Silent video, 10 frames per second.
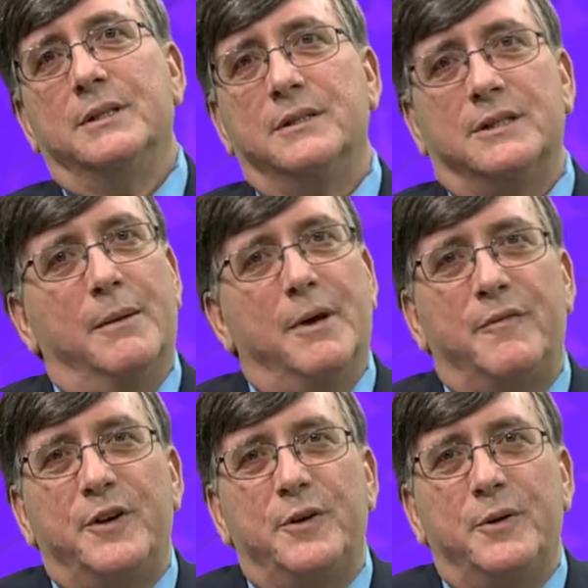Some of
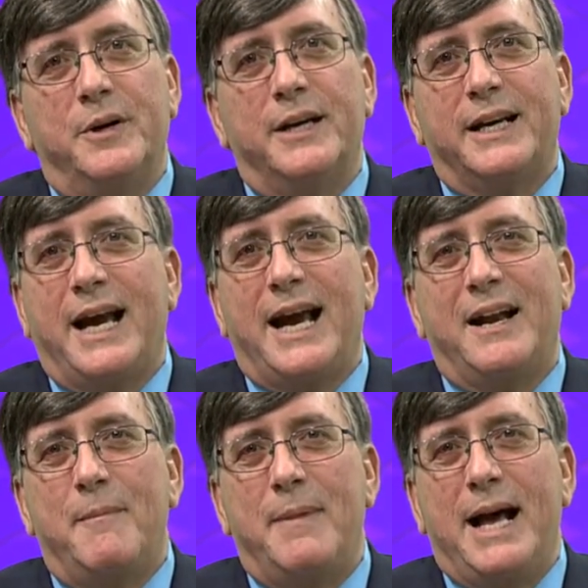you can't
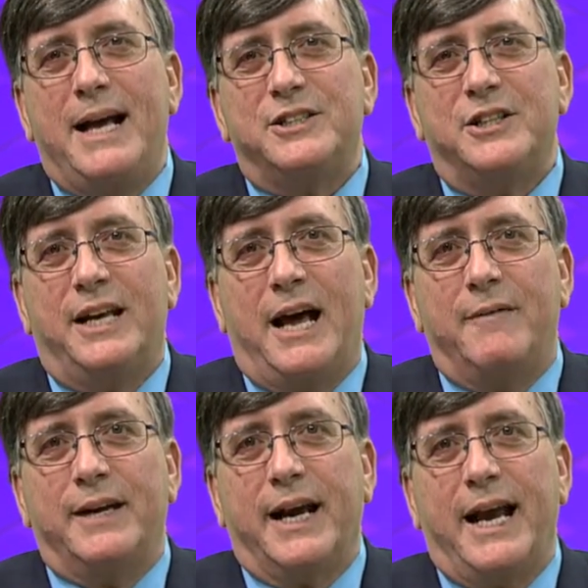imagine
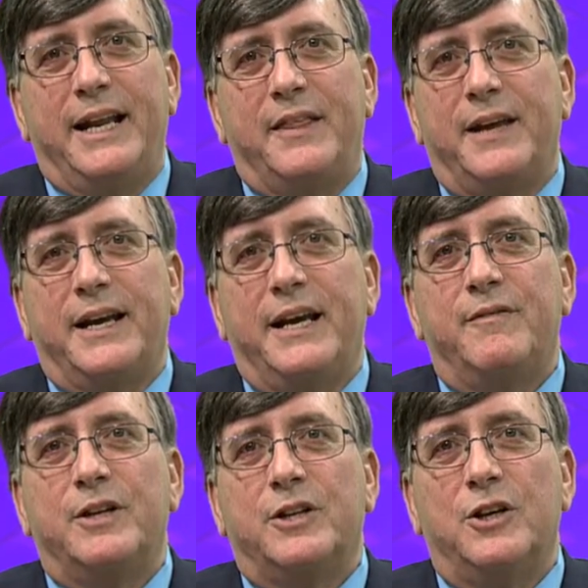having anything
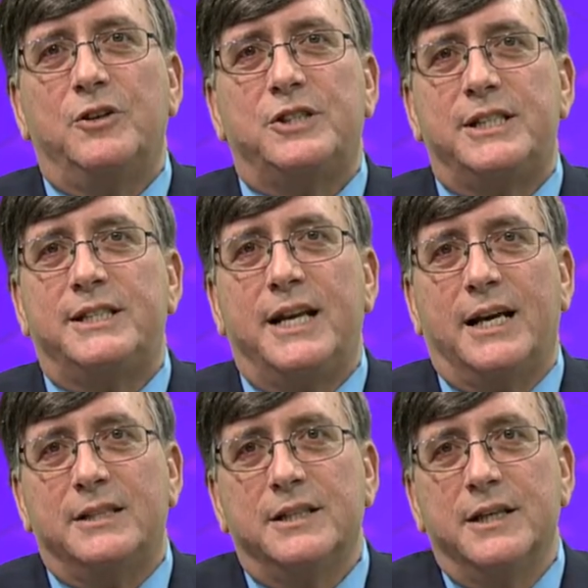even close to
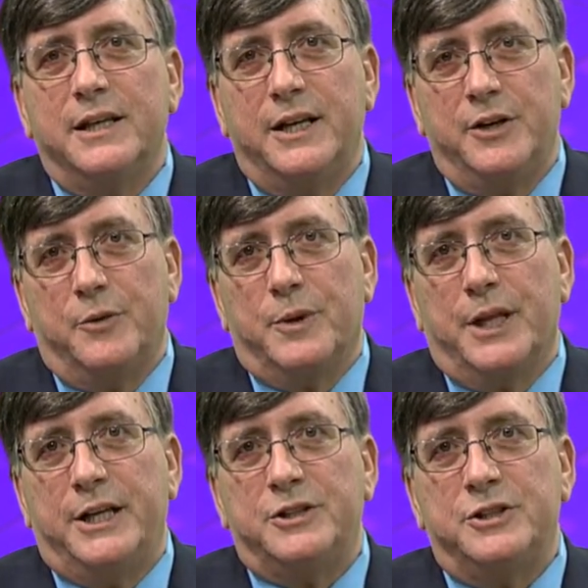sex in your
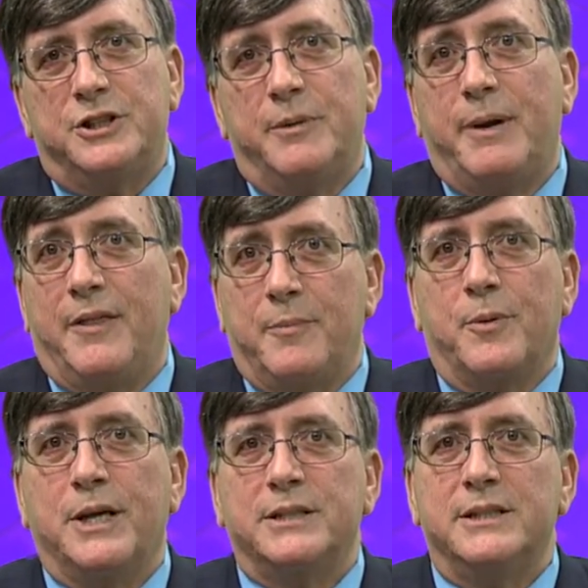relationship at the
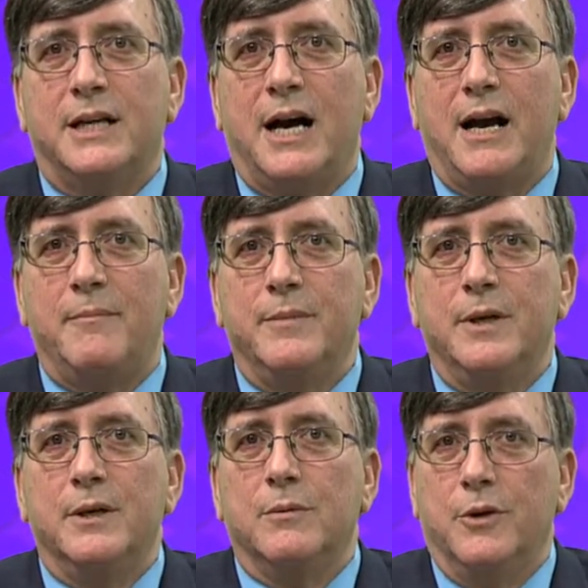present time.
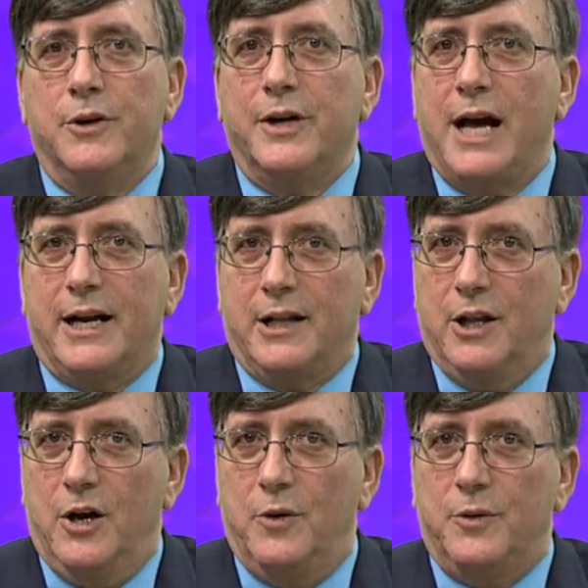Well, you're not
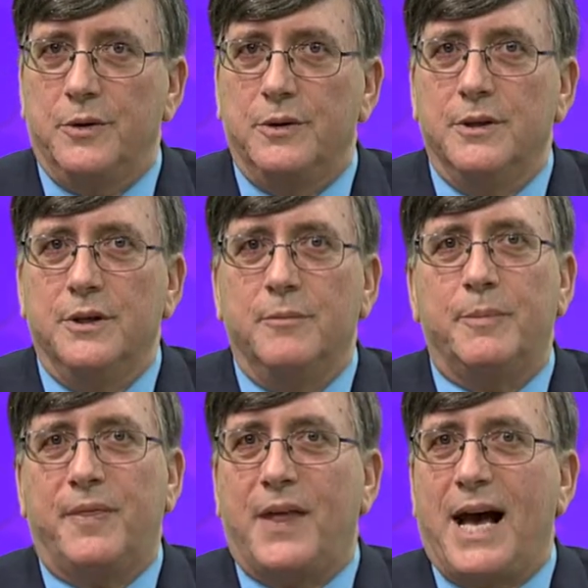alone,
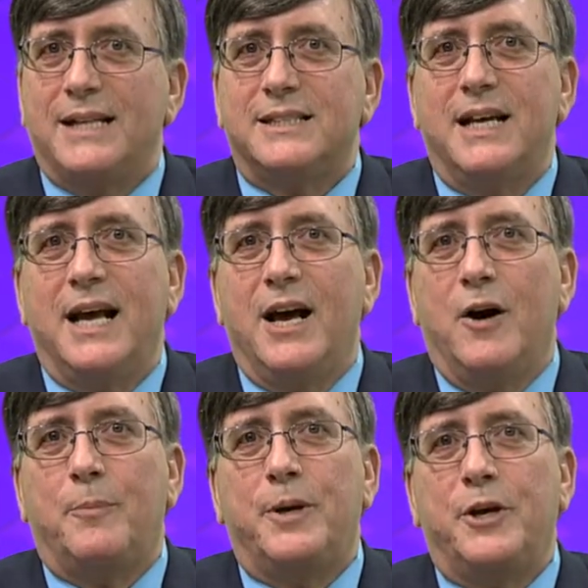but that's
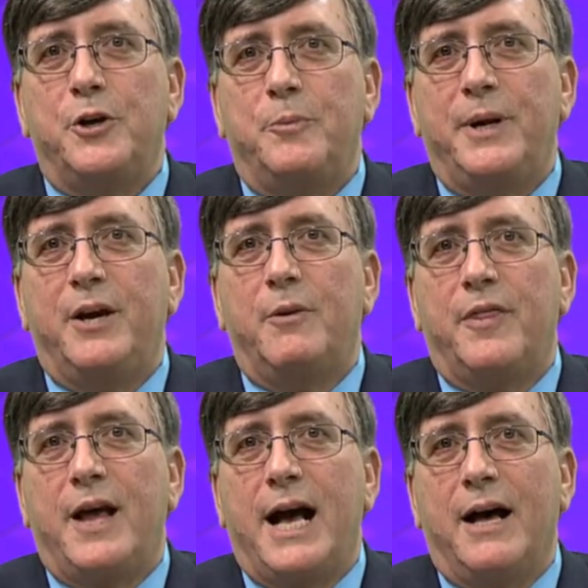helping you be
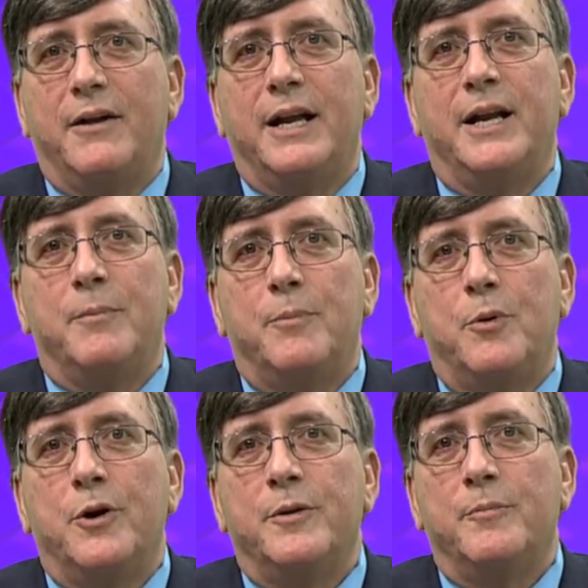without an
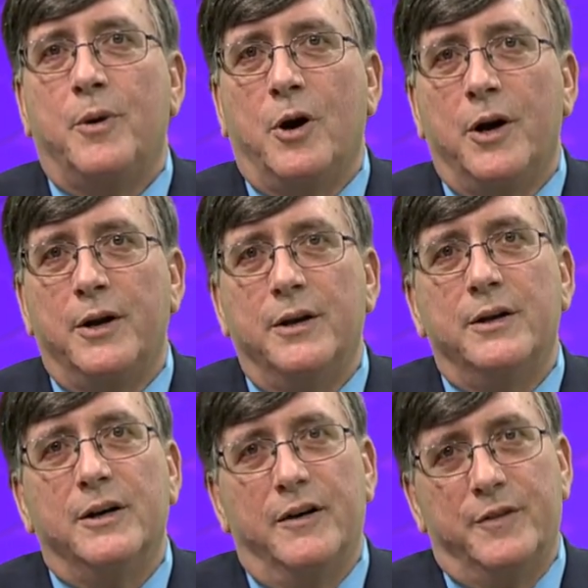important part
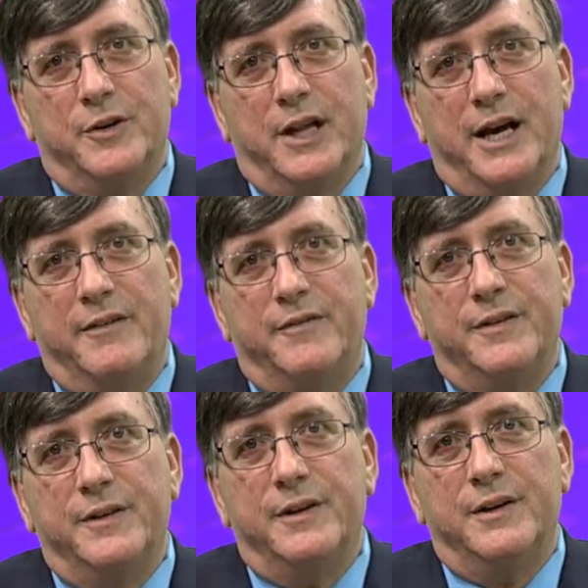of your life.
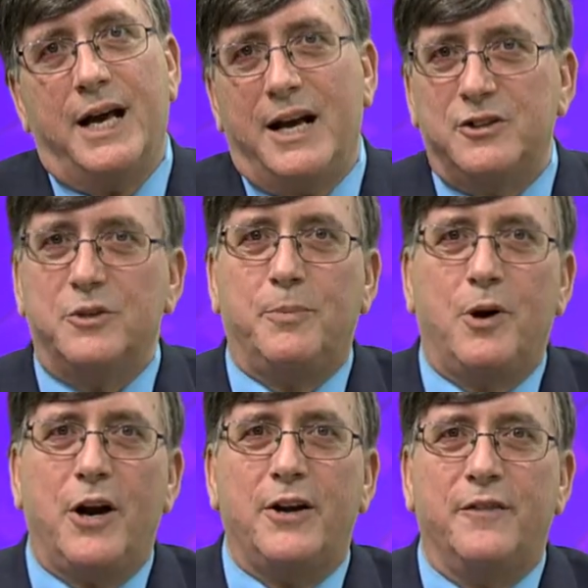How's your
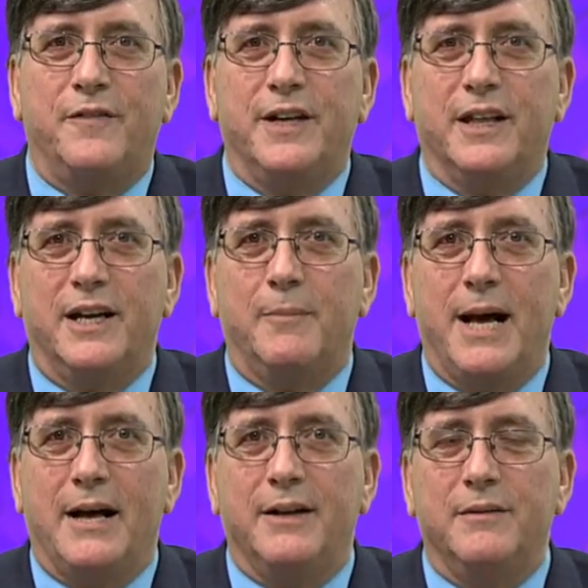partner feeling
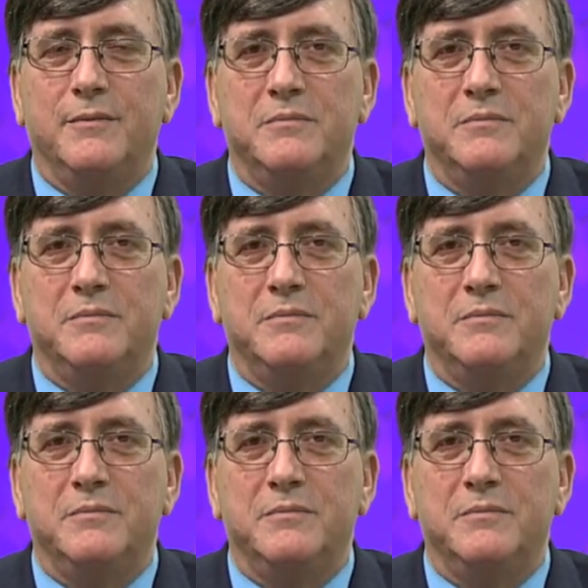about it?